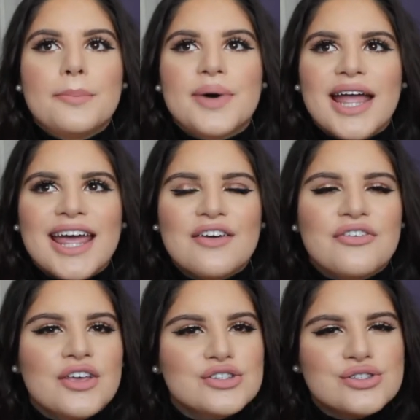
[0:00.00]
but
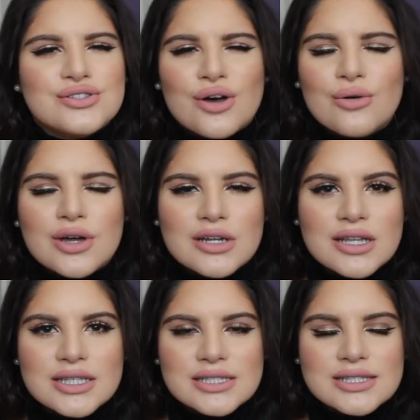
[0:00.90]
it feels so good
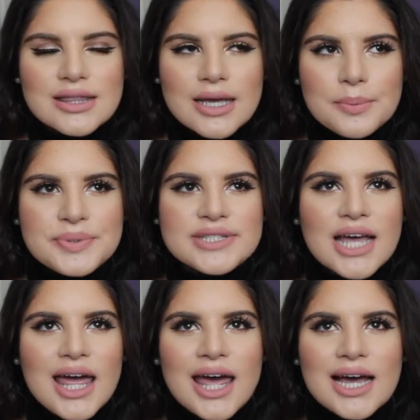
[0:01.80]
on the lips,
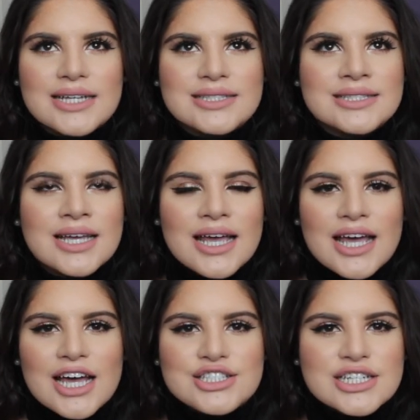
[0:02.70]
and
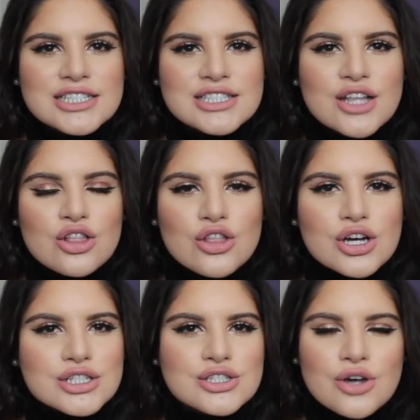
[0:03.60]
it just
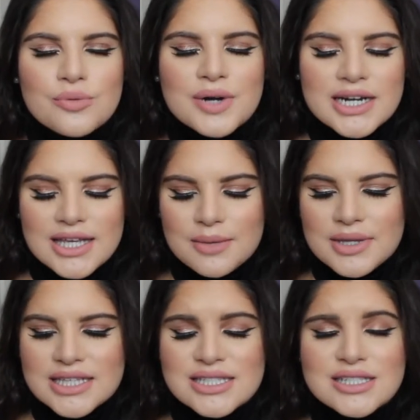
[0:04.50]
looks so pretty. I
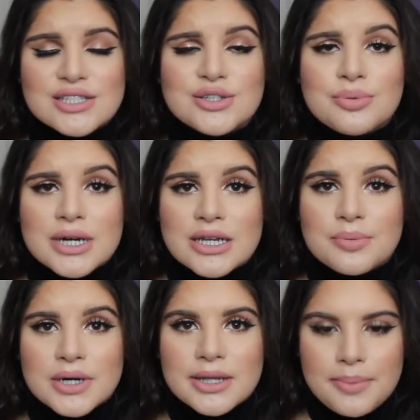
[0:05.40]
mean, this is such a pretty
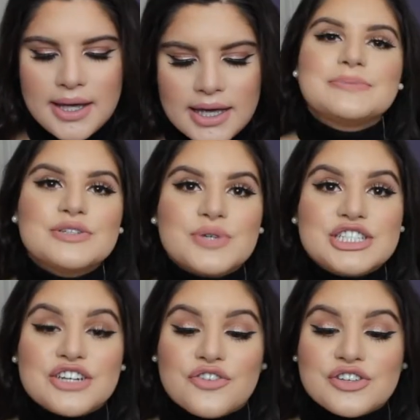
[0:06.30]
pink. I've been
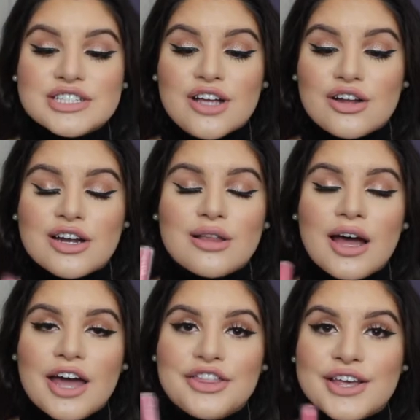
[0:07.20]
reaching for this color a
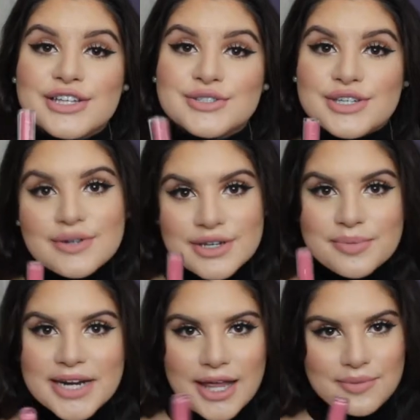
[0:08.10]
lot. I think it's really
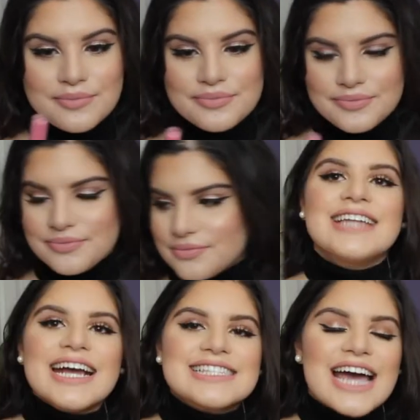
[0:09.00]
pretty.
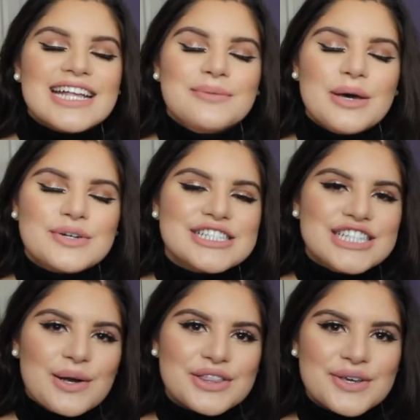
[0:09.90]
Next item I want to
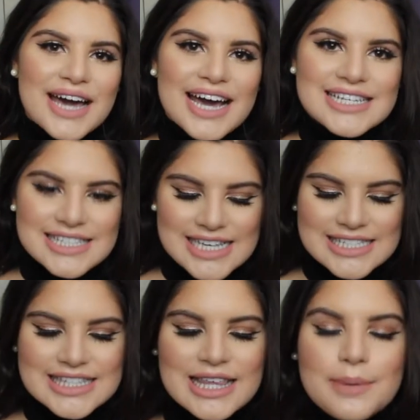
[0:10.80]
share with you guys
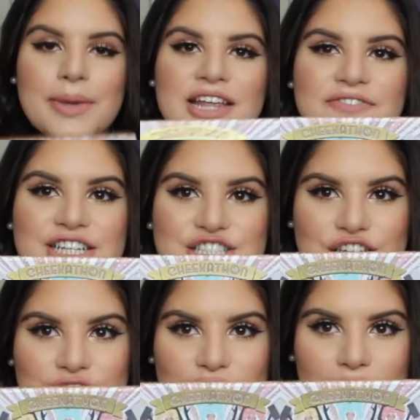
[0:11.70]
is the Benefit
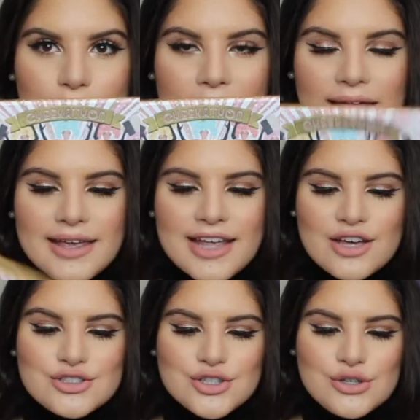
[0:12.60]
Cheekathon palette.
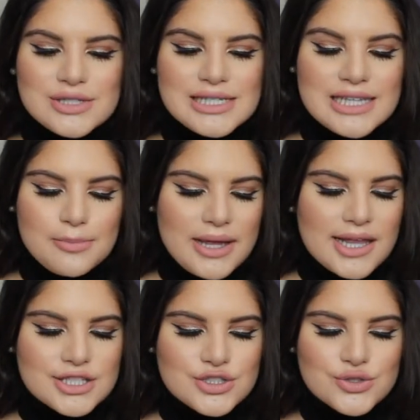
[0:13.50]
I also used this in my
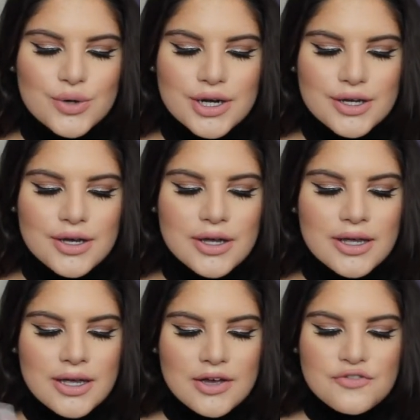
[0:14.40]
last tutorial.
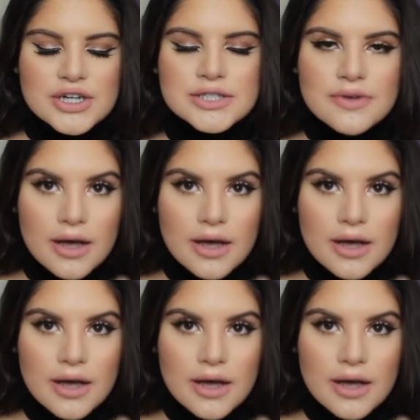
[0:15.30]
First of